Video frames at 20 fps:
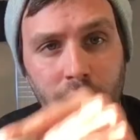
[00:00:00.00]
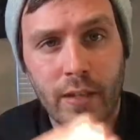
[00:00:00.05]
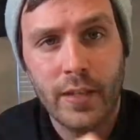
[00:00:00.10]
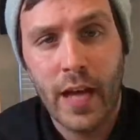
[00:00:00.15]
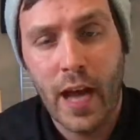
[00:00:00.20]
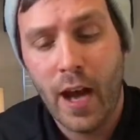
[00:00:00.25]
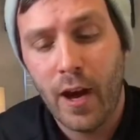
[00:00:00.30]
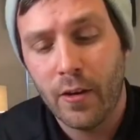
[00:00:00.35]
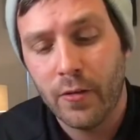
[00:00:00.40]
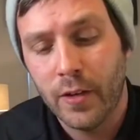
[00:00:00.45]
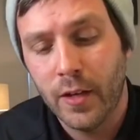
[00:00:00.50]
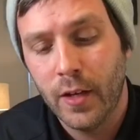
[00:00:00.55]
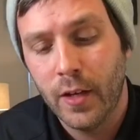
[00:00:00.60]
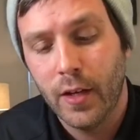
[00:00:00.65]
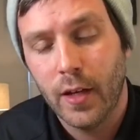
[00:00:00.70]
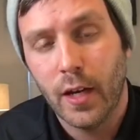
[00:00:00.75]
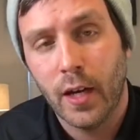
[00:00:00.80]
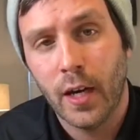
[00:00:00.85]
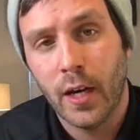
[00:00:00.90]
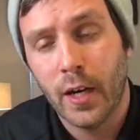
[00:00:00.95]
down.
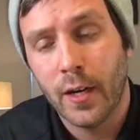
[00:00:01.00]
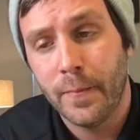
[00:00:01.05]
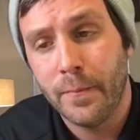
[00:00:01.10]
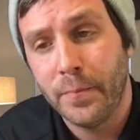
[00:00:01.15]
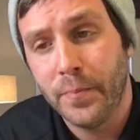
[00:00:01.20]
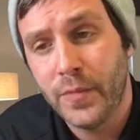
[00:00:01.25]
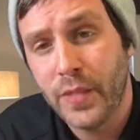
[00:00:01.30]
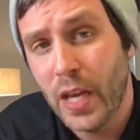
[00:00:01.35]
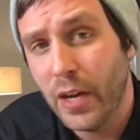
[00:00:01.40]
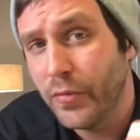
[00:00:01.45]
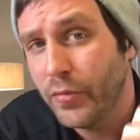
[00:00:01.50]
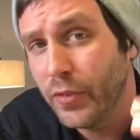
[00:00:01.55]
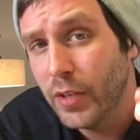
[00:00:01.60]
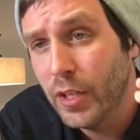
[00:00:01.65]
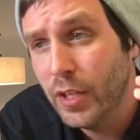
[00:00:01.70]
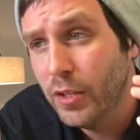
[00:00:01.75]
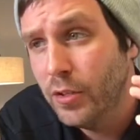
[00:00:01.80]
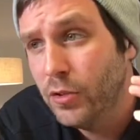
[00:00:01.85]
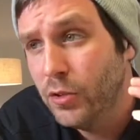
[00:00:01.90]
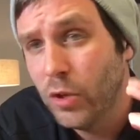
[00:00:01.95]

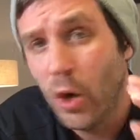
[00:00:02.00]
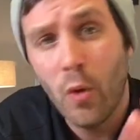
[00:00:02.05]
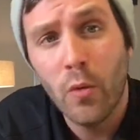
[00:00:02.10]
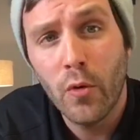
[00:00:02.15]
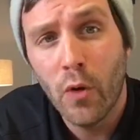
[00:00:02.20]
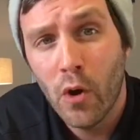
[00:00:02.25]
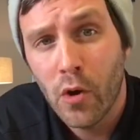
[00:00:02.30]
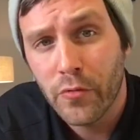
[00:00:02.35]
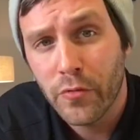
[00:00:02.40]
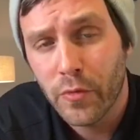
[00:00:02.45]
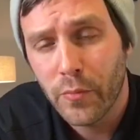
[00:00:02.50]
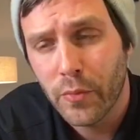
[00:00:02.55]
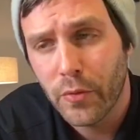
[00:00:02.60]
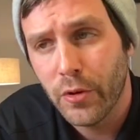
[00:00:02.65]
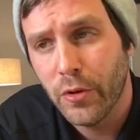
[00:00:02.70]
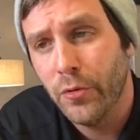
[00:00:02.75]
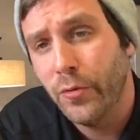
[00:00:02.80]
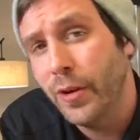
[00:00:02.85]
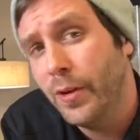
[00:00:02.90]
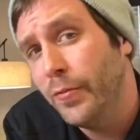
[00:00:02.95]
Definitely don't
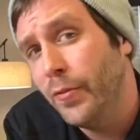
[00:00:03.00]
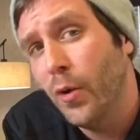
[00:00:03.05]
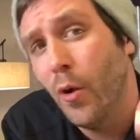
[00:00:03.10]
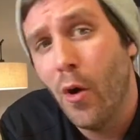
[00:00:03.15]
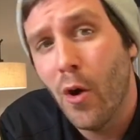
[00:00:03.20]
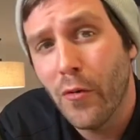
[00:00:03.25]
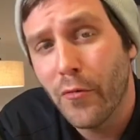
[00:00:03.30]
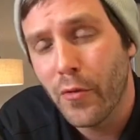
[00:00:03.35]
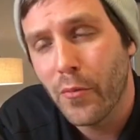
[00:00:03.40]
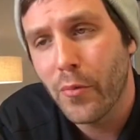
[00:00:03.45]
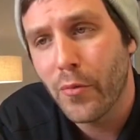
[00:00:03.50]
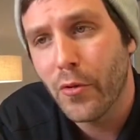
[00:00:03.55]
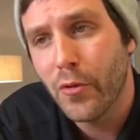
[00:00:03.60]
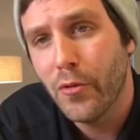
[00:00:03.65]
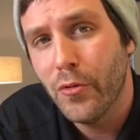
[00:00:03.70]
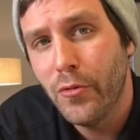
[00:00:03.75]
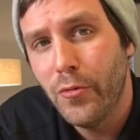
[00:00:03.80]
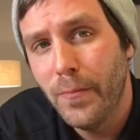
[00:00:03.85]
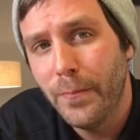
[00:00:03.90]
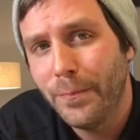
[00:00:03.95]
overbrew. If you
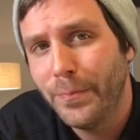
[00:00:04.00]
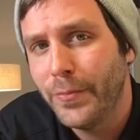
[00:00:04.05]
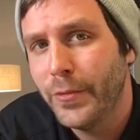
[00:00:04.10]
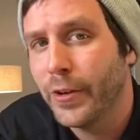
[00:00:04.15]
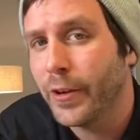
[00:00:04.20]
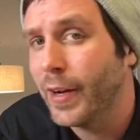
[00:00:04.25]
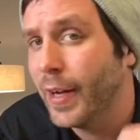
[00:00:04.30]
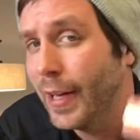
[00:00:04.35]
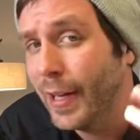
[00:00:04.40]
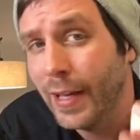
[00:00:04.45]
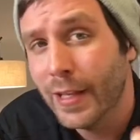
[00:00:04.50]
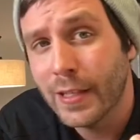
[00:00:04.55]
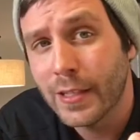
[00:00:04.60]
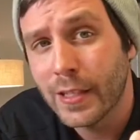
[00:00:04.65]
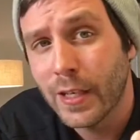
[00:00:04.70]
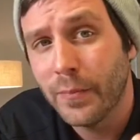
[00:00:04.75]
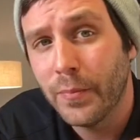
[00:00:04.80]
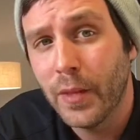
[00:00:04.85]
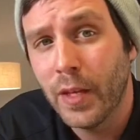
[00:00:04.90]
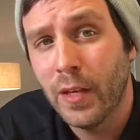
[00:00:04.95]
overbrew, you're going to get
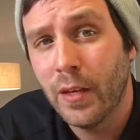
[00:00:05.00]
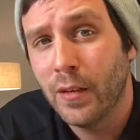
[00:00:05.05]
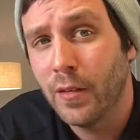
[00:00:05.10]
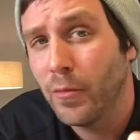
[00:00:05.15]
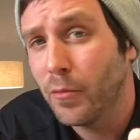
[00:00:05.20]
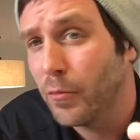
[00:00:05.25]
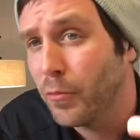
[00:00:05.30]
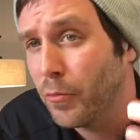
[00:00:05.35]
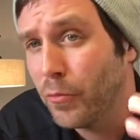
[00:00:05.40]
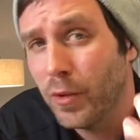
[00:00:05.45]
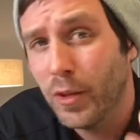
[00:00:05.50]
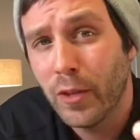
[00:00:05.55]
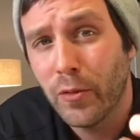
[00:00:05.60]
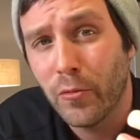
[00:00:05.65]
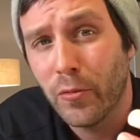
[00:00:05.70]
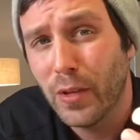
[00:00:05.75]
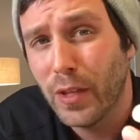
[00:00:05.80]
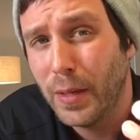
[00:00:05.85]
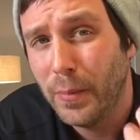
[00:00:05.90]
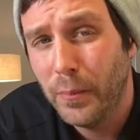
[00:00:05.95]
something really,
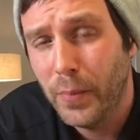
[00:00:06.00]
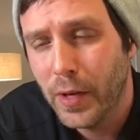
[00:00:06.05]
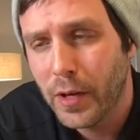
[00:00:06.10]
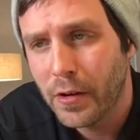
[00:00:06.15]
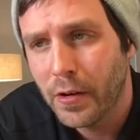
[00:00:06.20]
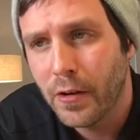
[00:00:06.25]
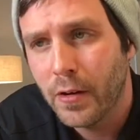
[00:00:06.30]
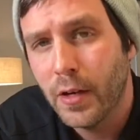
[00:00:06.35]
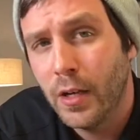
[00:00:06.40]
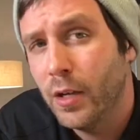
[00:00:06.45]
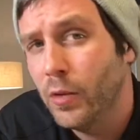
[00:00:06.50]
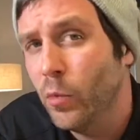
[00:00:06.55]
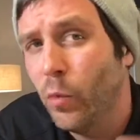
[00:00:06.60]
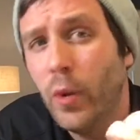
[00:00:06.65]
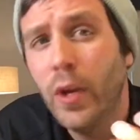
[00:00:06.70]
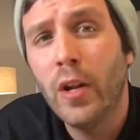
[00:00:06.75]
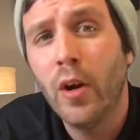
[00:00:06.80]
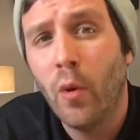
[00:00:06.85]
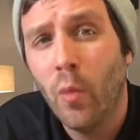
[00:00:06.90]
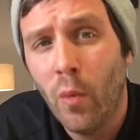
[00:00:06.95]
really bitter, and we
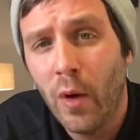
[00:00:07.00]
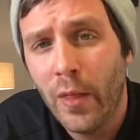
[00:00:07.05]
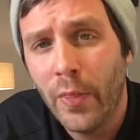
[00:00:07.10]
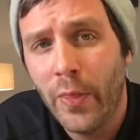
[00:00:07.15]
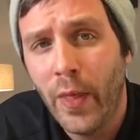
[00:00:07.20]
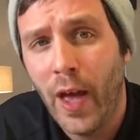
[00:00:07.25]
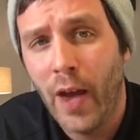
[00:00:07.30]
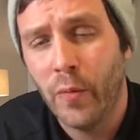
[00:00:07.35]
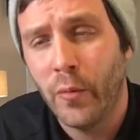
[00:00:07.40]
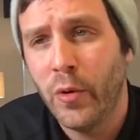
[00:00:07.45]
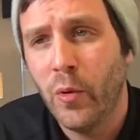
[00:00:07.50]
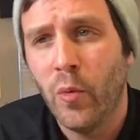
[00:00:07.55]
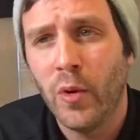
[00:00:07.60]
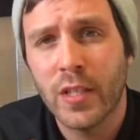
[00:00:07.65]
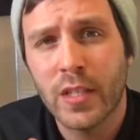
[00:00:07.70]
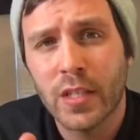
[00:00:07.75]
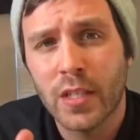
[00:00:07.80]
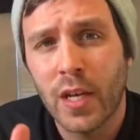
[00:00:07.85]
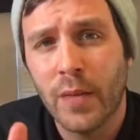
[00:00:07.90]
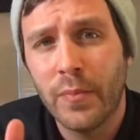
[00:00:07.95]
don't want that. We want
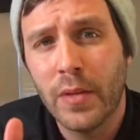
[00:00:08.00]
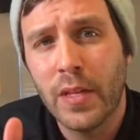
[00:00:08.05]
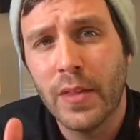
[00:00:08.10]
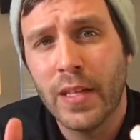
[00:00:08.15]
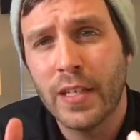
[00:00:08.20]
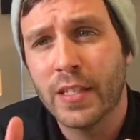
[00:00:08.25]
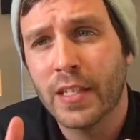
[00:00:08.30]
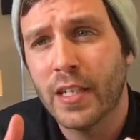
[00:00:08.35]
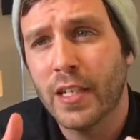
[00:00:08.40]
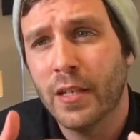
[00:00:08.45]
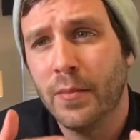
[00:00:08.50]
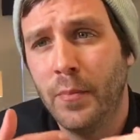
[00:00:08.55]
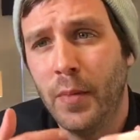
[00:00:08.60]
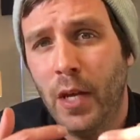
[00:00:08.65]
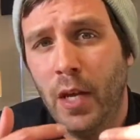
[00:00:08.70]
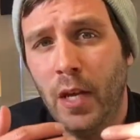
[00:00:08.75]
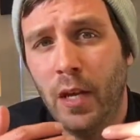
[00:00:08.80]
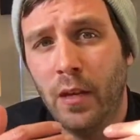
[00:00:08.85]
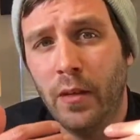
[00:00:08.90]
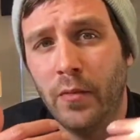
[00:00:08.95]
something that's going to
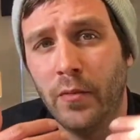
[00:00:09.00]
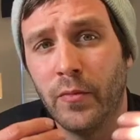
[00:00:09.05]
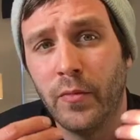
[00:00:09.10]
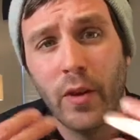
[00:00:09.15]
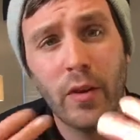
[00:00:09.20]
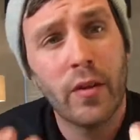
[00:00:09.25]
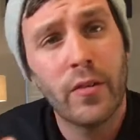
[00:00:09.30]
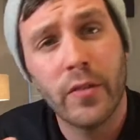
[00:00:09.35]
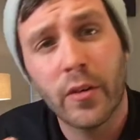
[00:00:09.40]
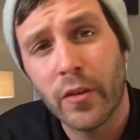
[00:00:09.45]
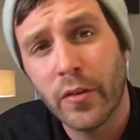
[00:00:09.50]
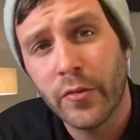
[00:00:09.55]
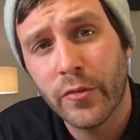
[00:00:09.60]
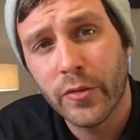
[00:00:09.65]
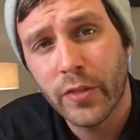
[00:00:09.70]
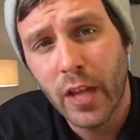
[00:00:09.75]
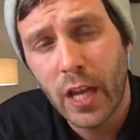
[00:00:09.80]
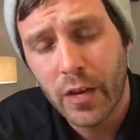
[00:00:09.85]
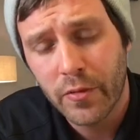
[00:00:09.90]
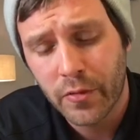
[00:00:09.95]
be very, very
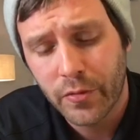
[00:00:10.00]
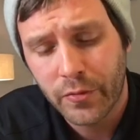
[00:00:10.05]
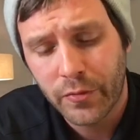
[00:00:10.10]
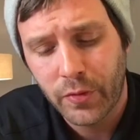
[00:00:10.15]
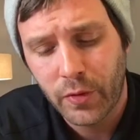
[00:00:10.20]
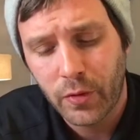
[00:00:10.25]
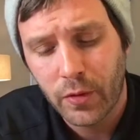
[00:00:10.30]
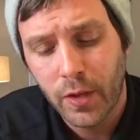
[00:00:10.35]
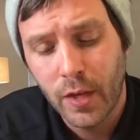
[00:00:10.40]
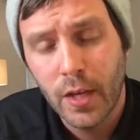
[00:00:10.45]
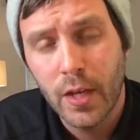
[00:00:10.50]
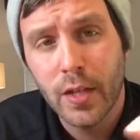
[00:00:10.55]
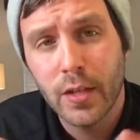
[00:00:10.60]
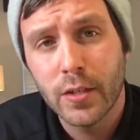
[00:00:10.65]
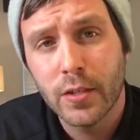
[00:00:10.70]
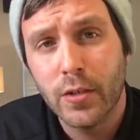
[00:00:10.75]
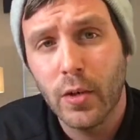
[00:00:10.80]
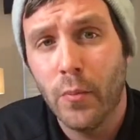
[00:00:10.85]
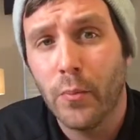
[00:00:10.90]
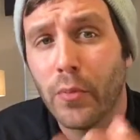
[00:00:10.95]
flavorful.
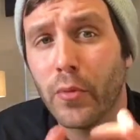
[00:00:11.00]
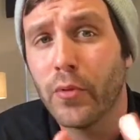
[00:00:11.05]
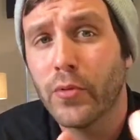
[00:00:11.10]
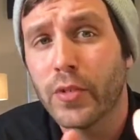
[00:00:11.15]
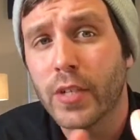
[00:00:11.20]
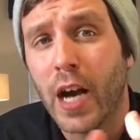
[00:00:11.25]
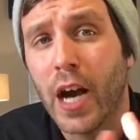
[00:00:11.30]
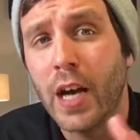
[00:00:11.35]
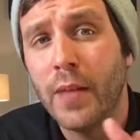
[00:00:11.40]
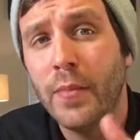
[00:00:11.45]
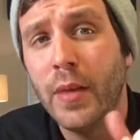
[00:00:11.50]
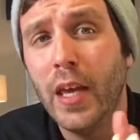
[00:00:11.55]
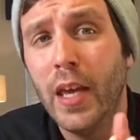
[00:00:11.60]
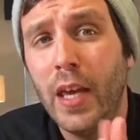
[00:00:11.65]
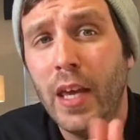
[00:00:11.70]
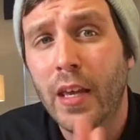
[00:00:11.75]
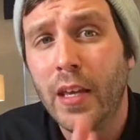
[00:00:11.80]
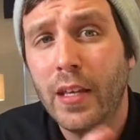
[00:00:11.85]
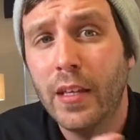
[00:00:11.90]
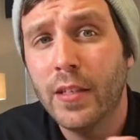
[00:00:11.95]
So brew time
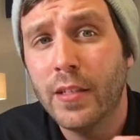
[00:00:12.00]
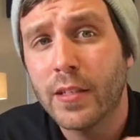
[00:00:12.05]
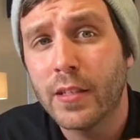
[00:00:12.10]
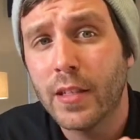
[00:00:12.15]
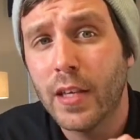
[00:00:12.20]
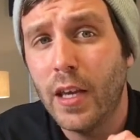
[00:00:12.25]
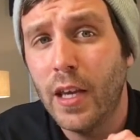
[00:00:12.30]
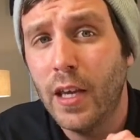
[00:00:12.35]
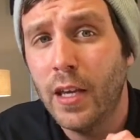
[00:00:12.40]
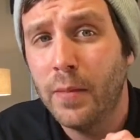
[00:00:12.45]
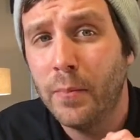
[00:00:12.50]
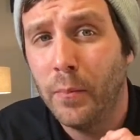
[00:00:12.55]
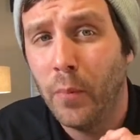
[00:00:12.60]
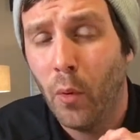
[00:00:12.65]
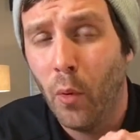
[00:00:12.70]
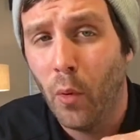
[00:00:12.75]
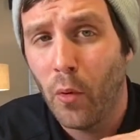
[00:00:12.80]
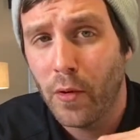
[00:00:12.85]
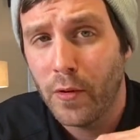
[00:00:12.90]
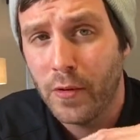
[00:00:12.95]
is
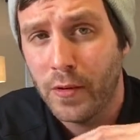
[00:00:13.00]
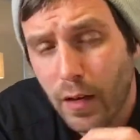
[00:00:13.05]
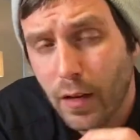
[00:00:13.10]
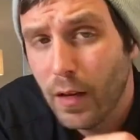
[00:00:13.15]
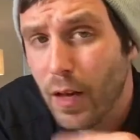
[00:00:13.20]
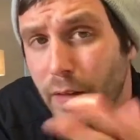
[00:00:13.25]
important.